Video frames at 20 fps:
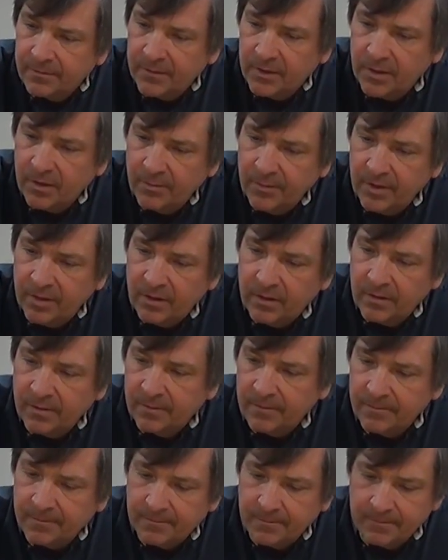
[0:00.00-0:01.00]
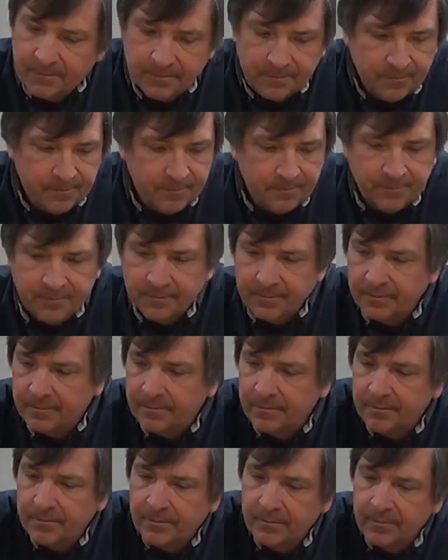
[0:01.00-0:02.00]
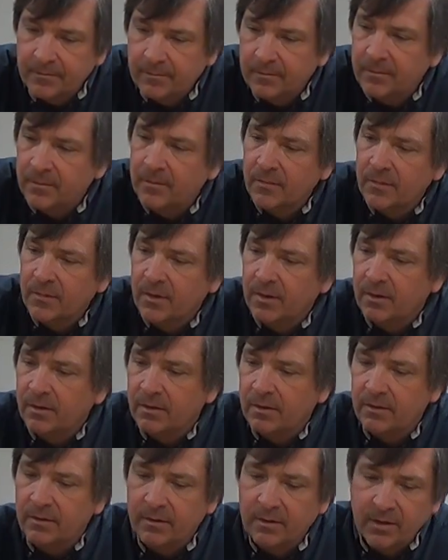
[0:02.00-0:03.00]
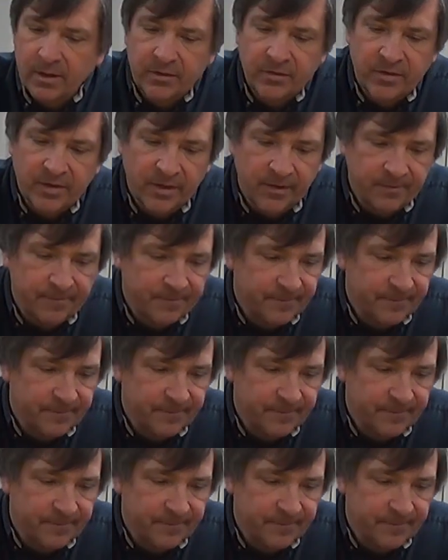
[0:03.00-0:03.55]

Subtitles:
I tried it on stink bugs. It does not kill stink bugs. I see.